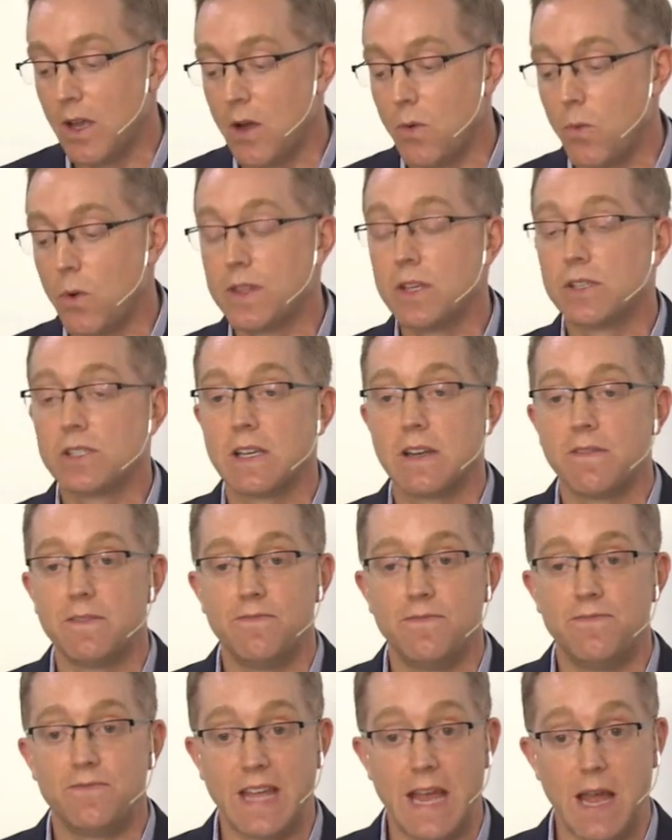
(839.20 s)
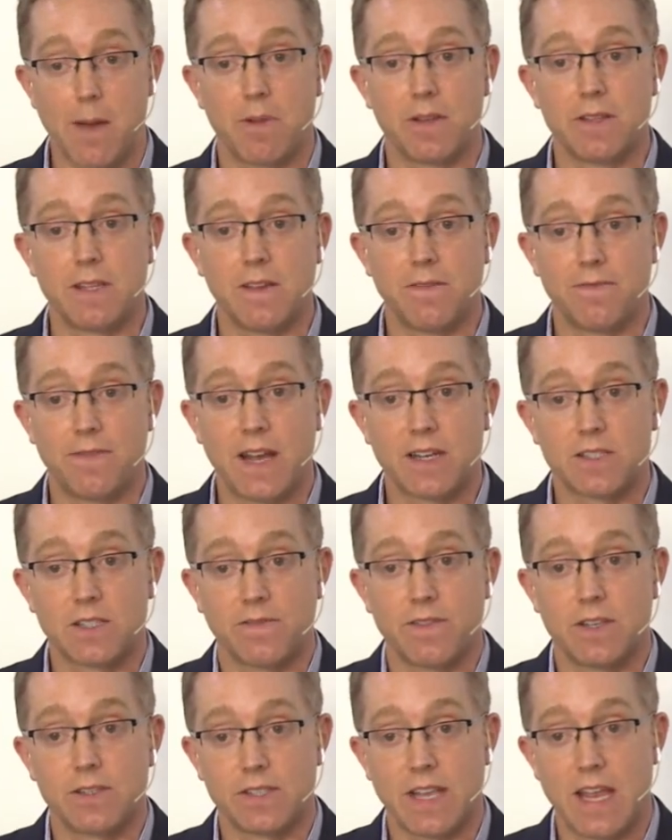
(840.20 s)
Would this have dampened the effects
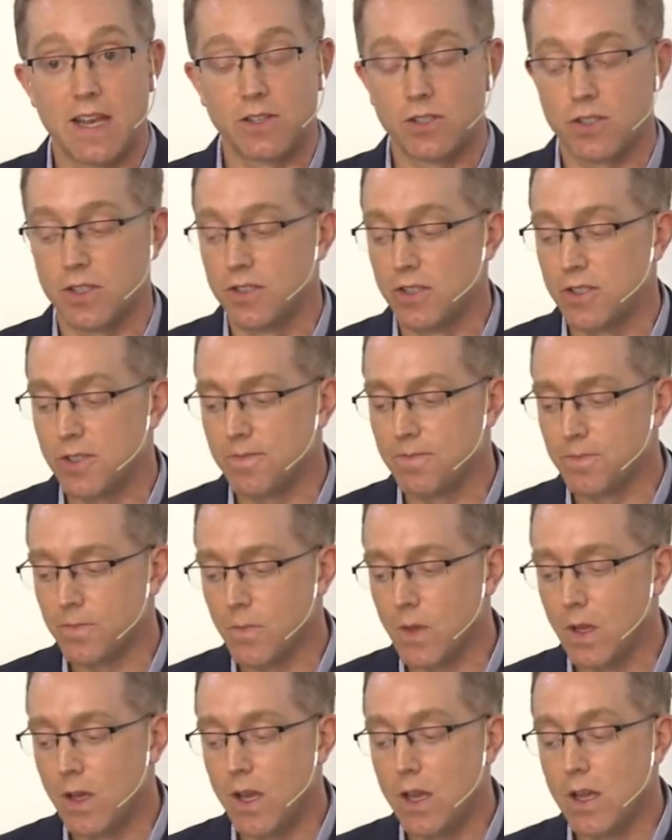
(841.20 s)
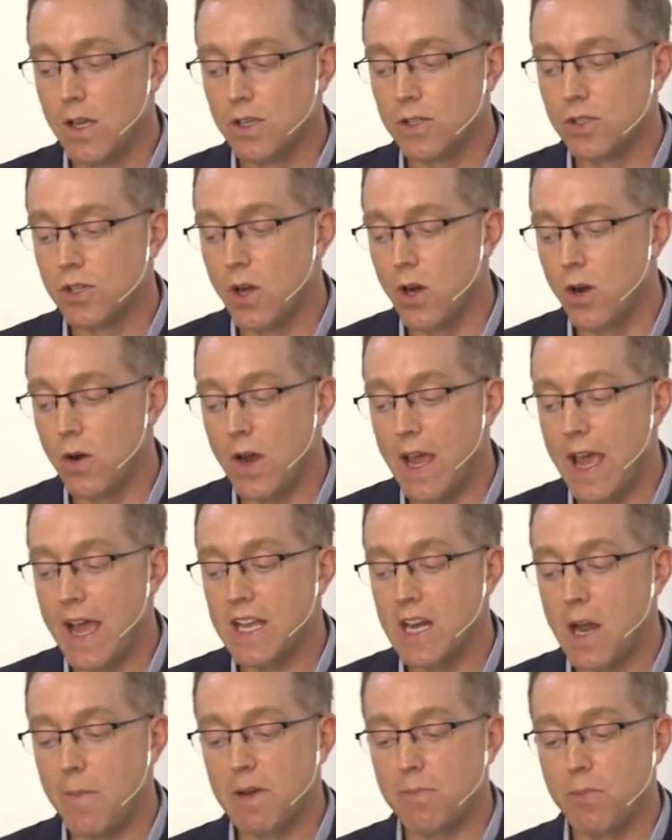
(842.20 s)
of the sanctions? So
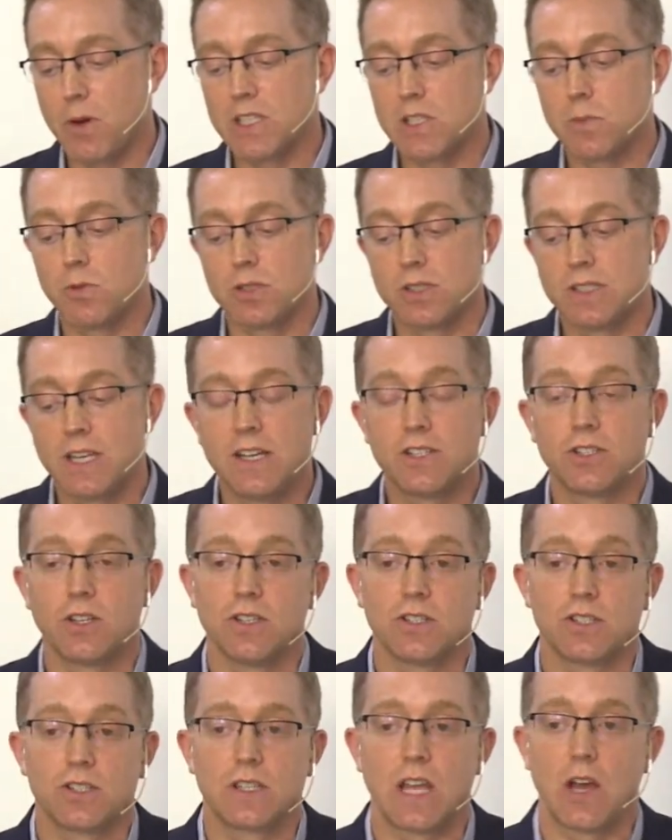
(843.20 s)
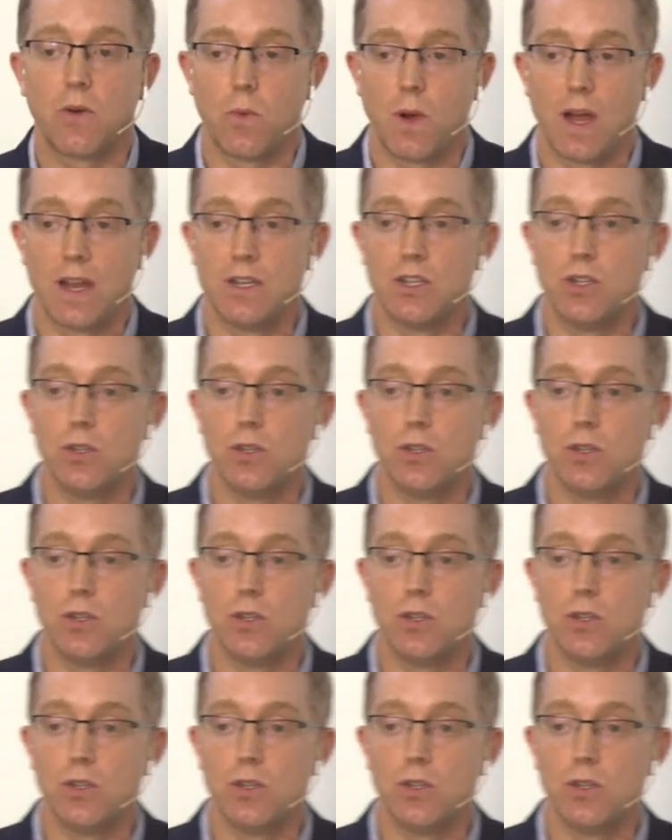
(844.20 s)
economic principles teach us that when